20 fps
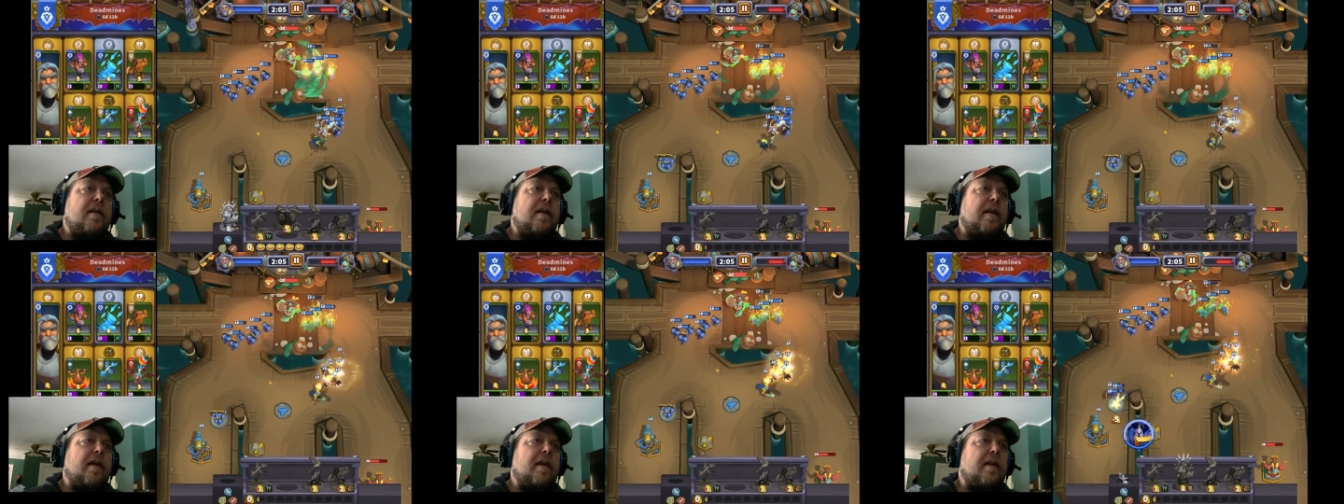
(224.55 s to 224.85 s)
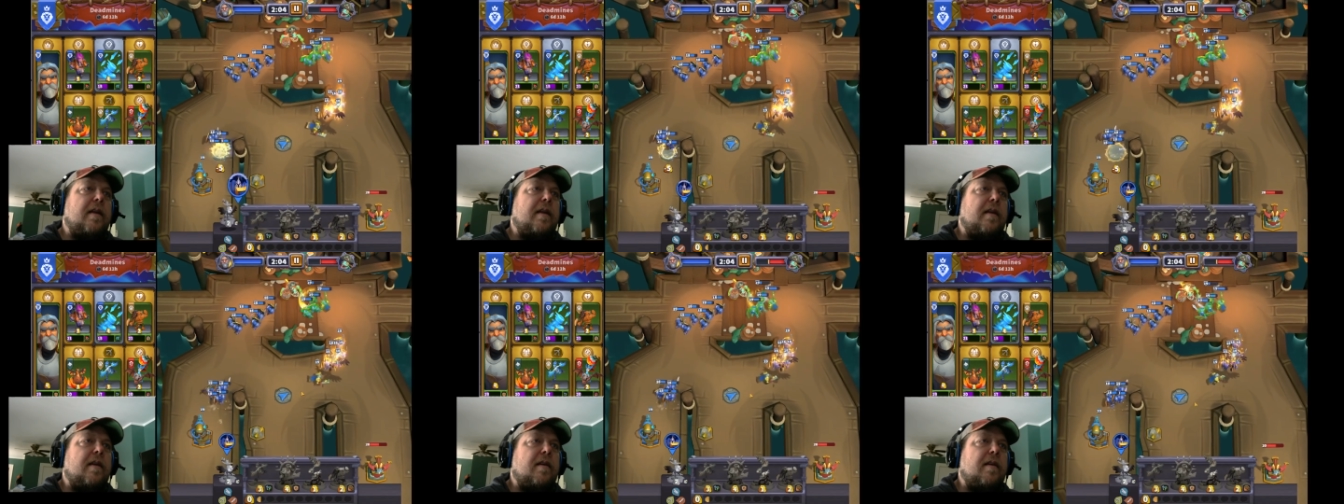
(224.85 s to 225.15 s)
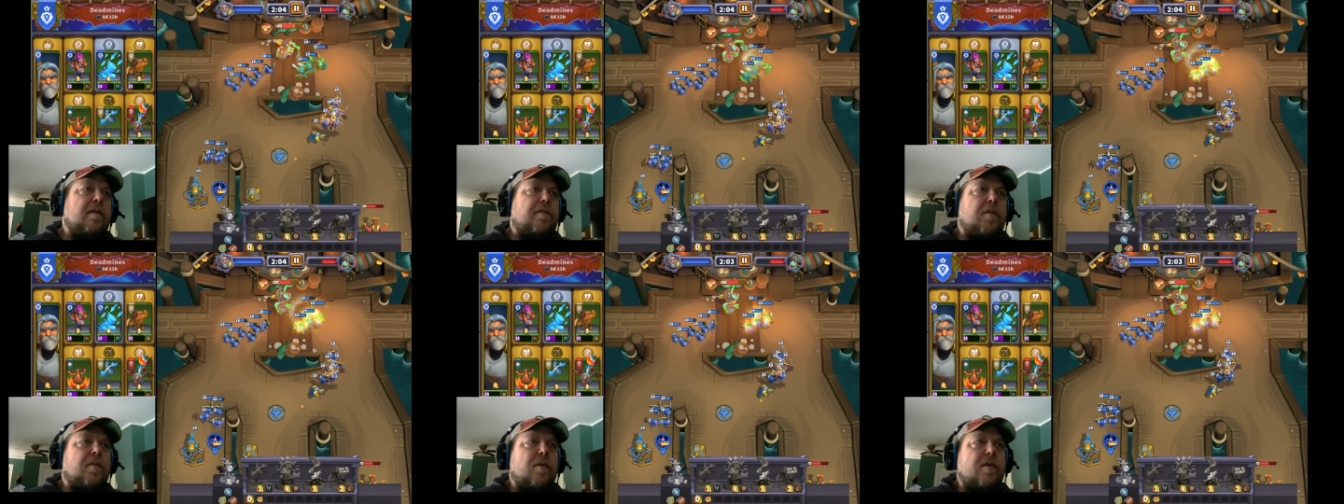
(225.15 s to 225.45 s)
And then,
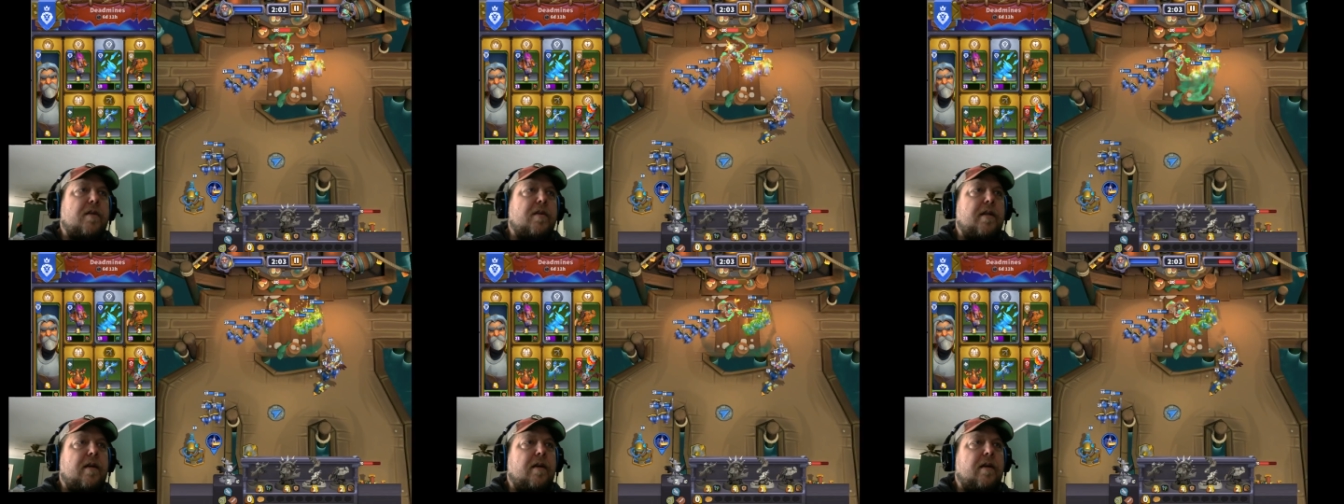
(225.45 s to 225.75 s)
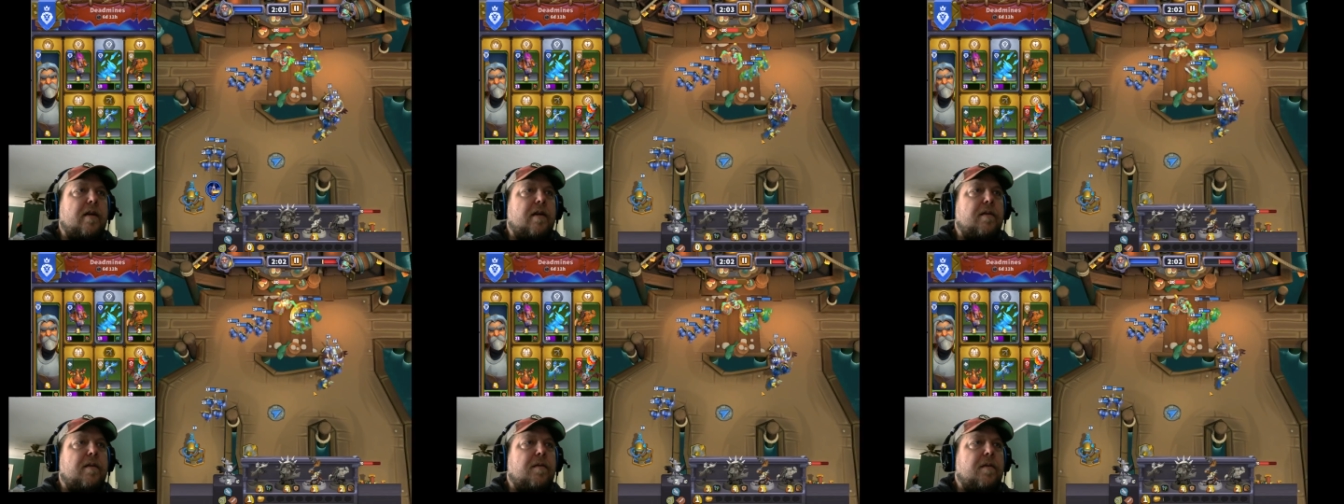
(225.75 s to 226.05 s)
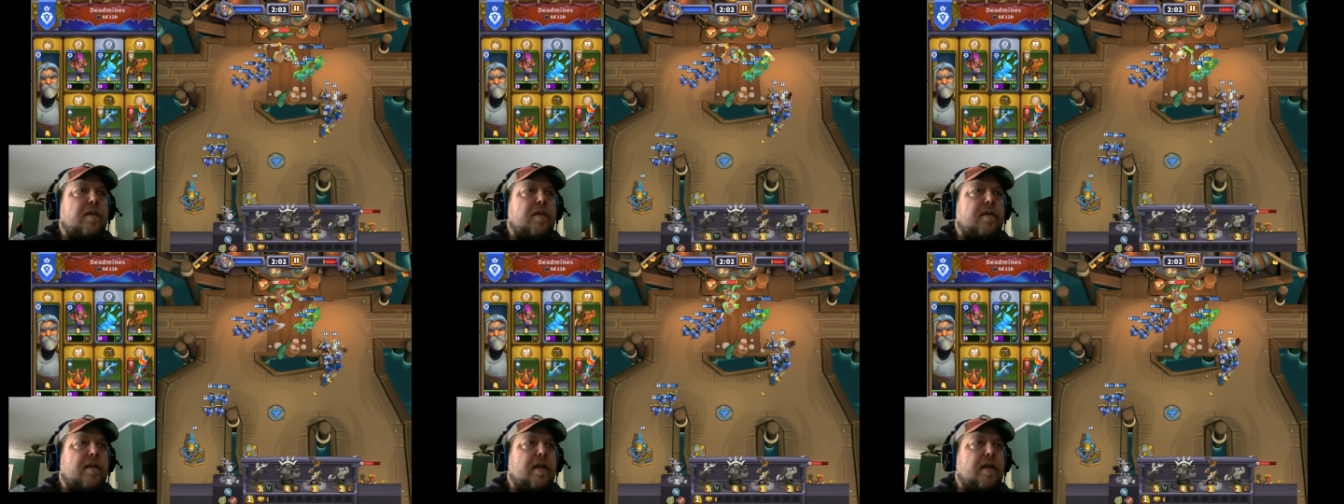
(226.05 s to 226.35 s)
of course,
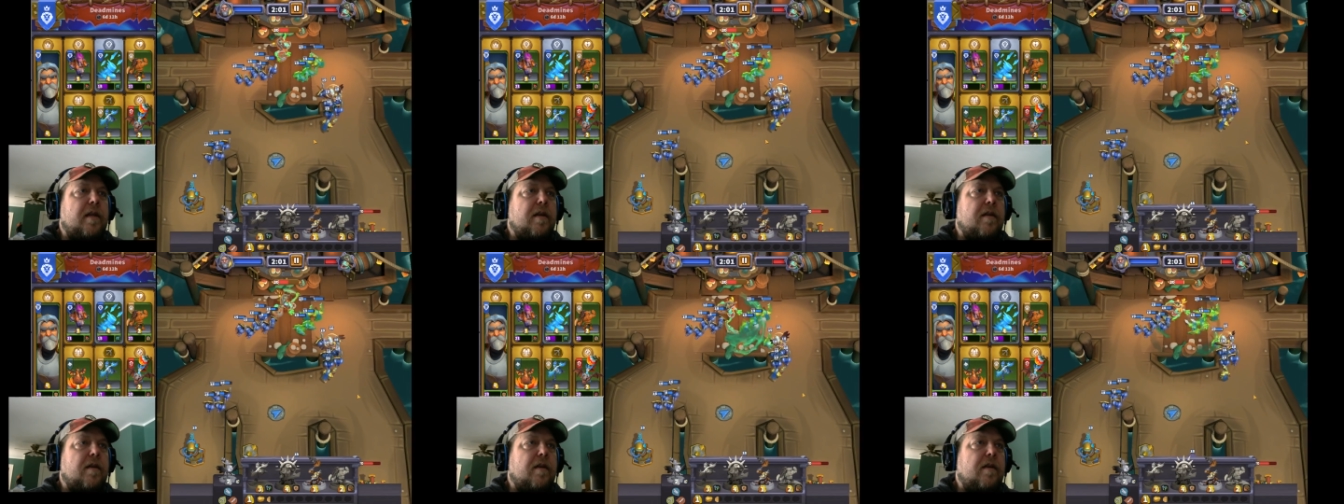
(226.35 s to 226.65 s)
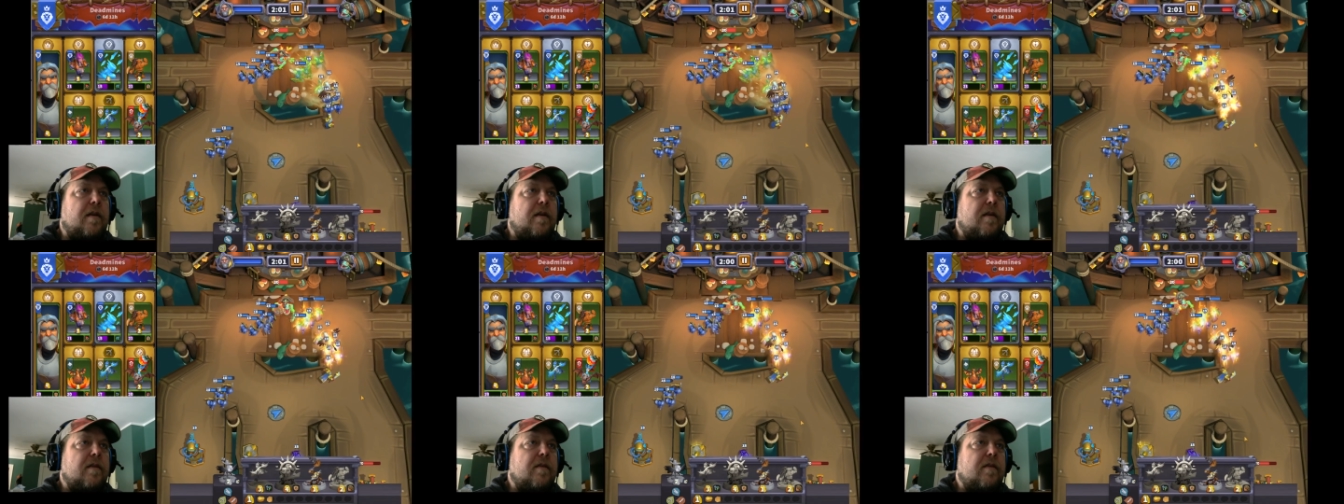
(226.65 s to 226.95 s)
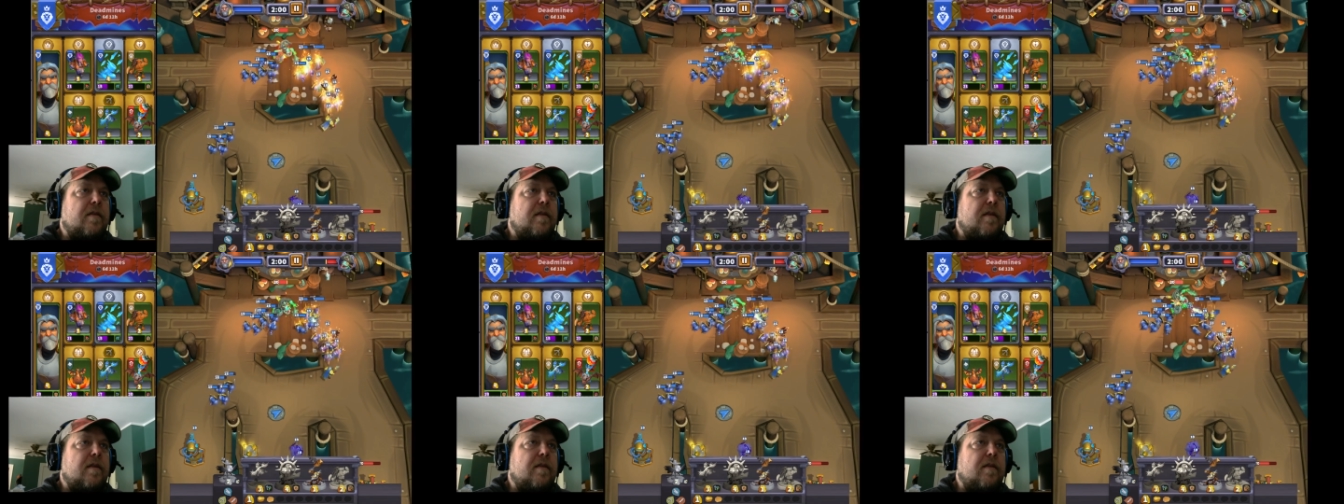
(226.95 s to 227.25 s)
Tyrion as a healer
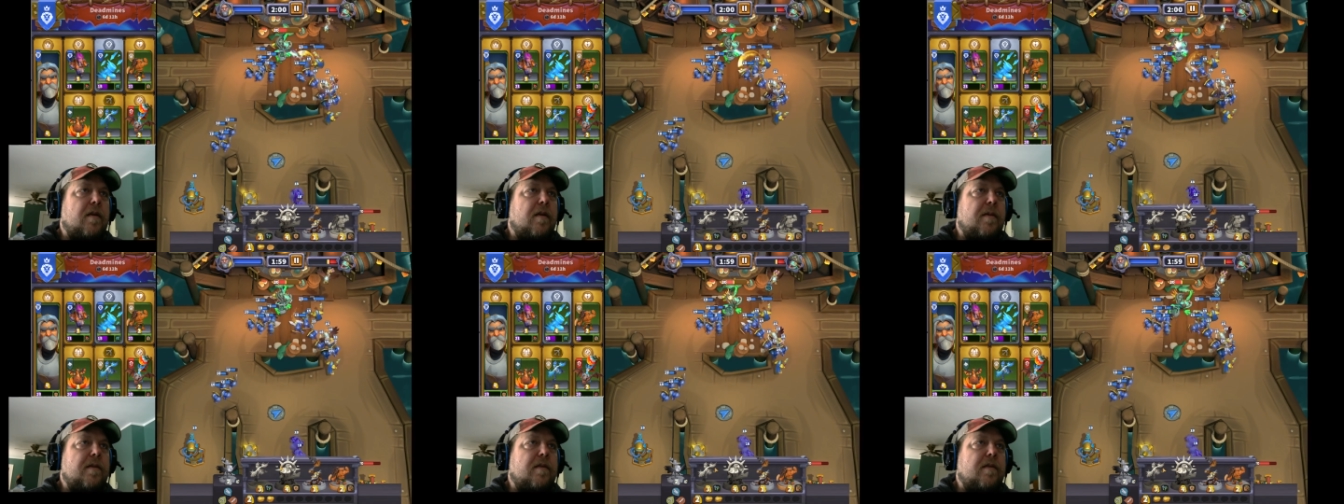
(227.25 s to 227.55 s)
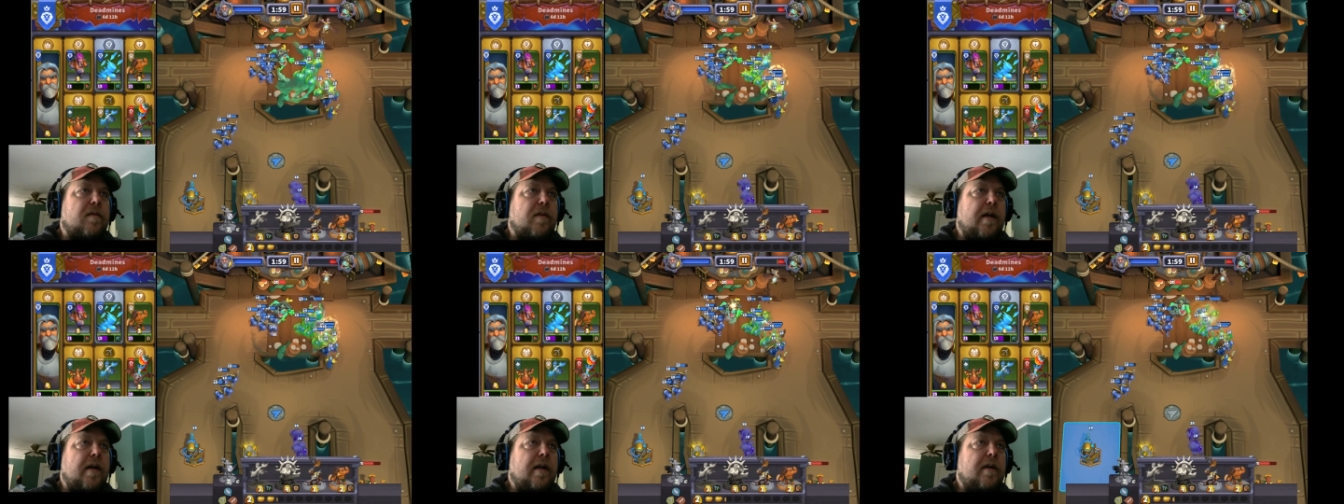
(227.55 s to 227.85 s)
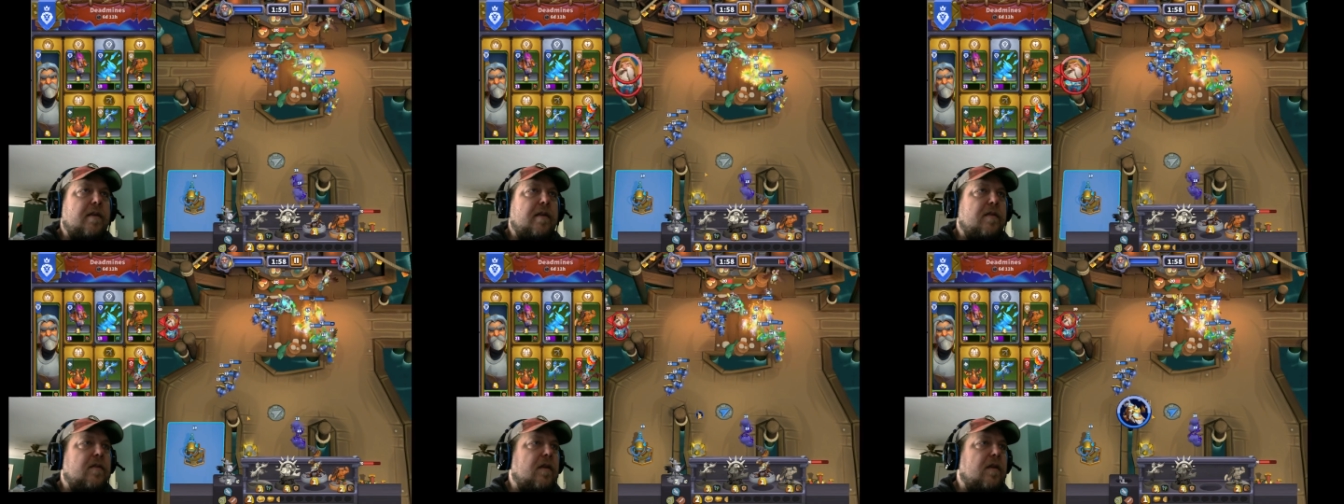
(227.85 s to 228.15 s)
is always great,
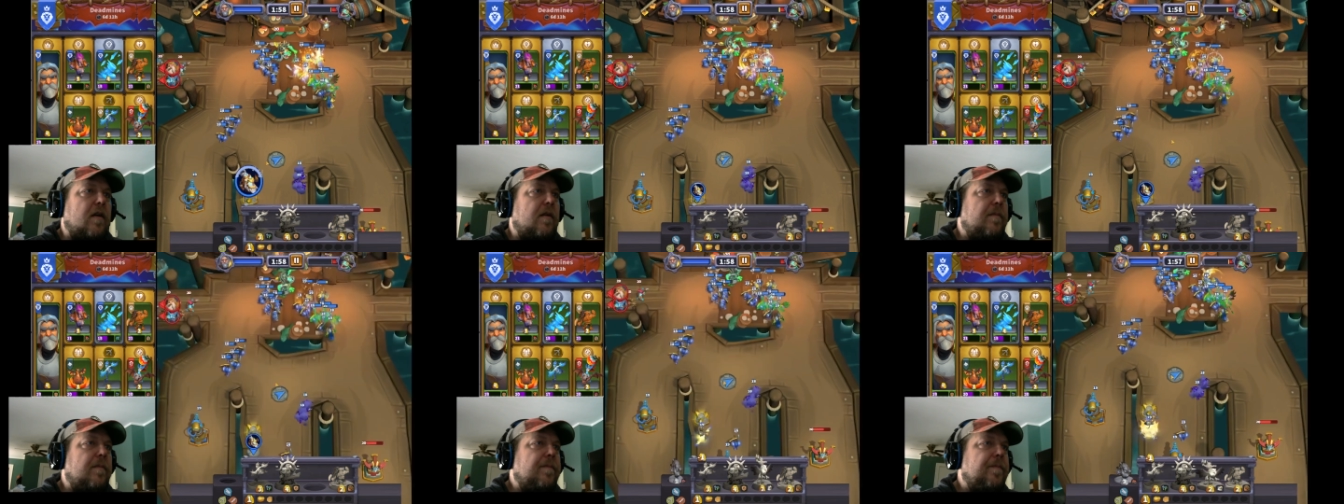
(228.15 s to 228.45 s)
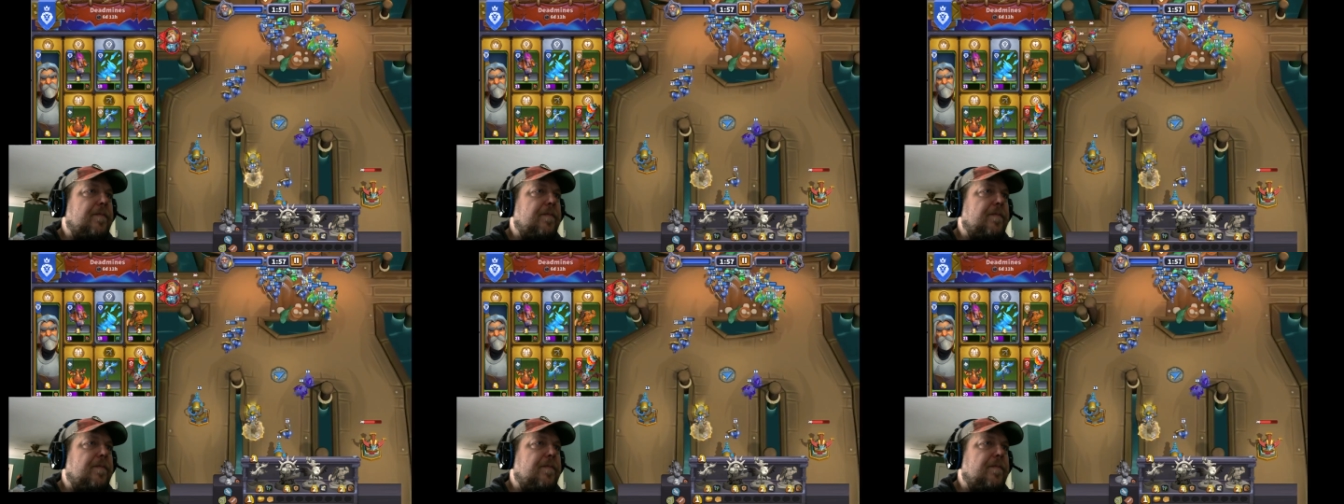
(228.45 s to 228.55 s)
so